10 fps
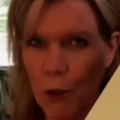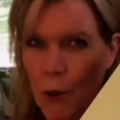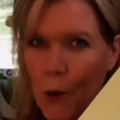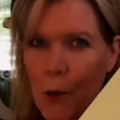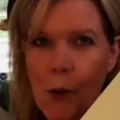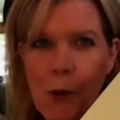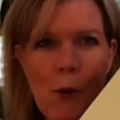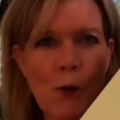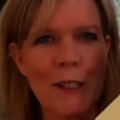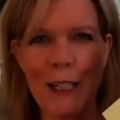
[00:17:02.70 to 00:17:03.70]
a
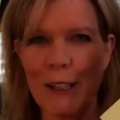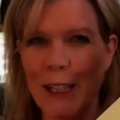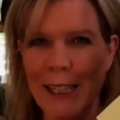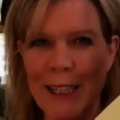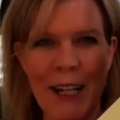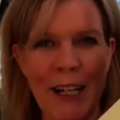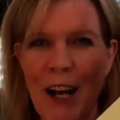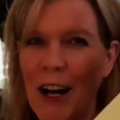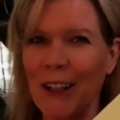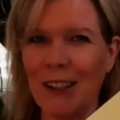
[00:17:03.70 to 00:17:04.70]
whole series on
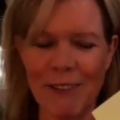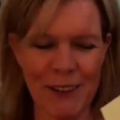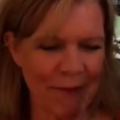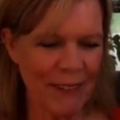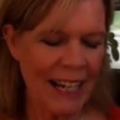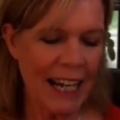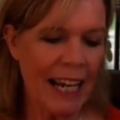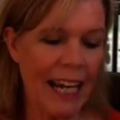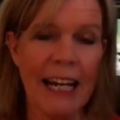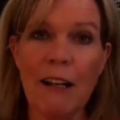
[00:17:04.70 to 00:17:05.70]
all of them.
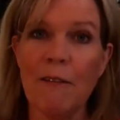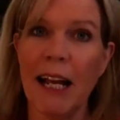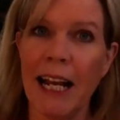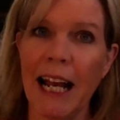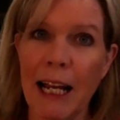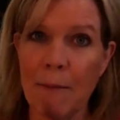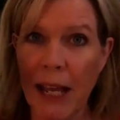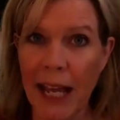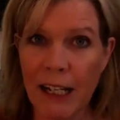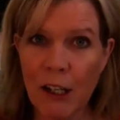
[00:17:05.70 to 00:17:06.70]
Anyway, I am
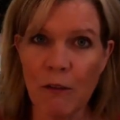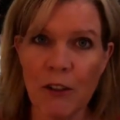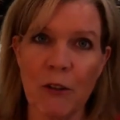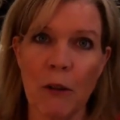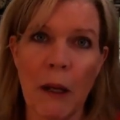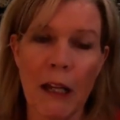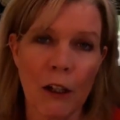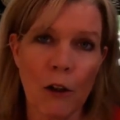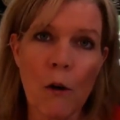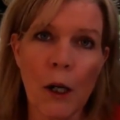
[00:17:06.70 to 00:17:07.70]
heading over to
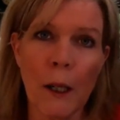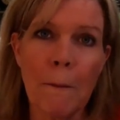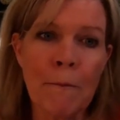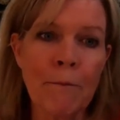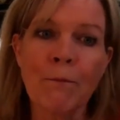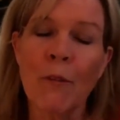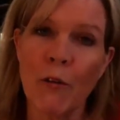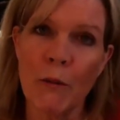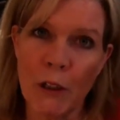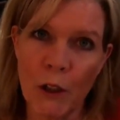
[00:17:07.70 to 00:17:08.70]
appellate court
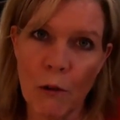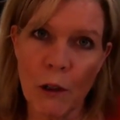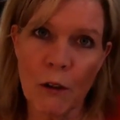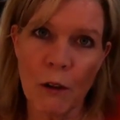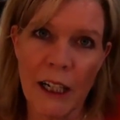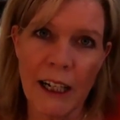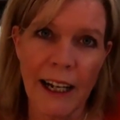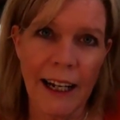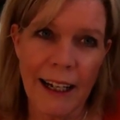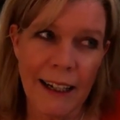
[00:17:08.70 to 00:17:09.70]
from the lower court
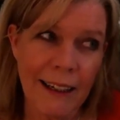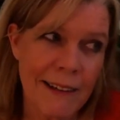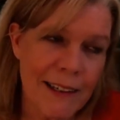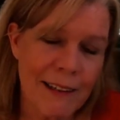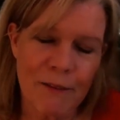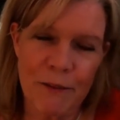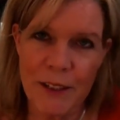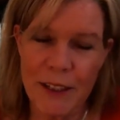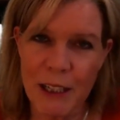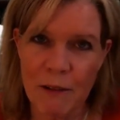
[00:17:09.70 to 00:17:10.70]
and we'll
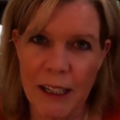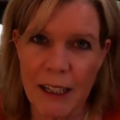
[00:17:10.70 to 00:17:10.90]
see